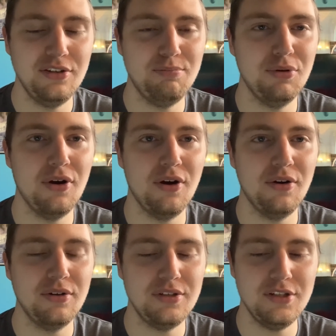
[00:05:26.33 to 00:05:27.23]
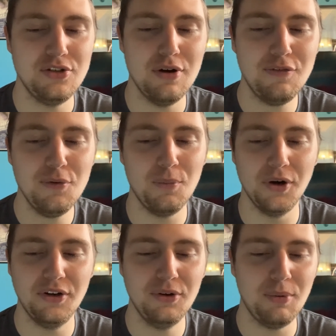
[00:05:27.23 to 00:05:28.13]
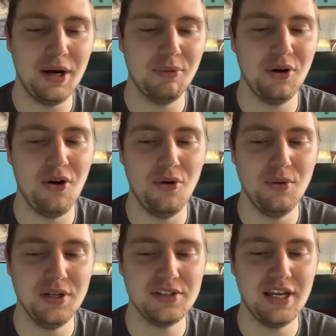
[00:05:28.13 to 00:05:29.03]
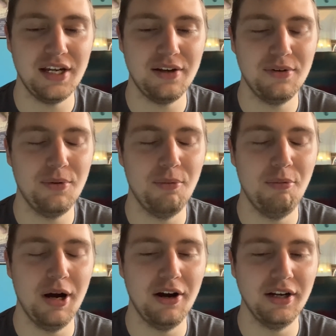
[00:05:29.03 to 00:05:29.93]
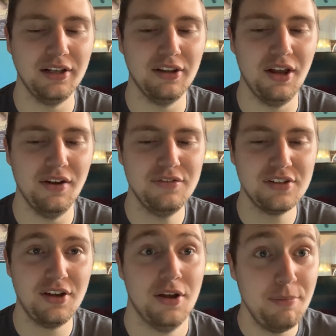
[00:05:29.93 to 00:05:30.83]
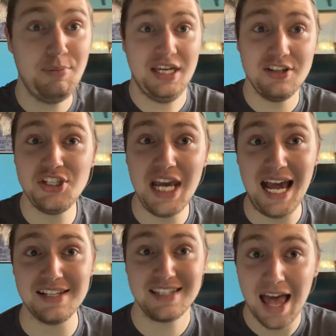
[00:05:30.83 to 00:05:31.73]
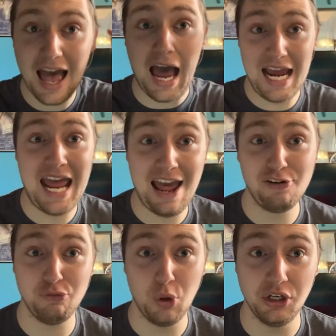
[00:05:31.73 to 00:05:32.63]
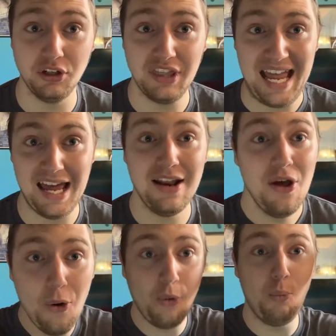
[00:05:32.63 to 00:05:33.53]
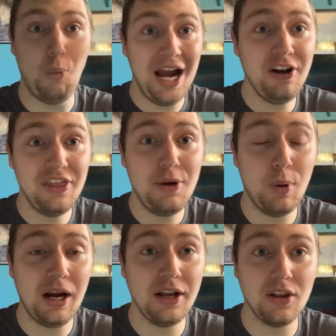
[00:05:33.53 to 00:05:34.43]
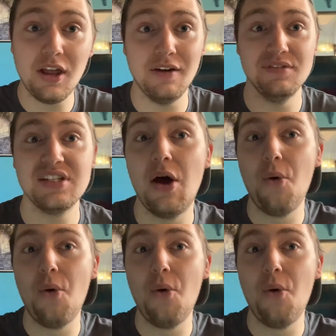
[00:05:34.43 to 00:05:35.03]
"Bro, did you ever wonder why we're always, like, wearing gloves? Because yes, I have wondered that. Why are they wearing gloves?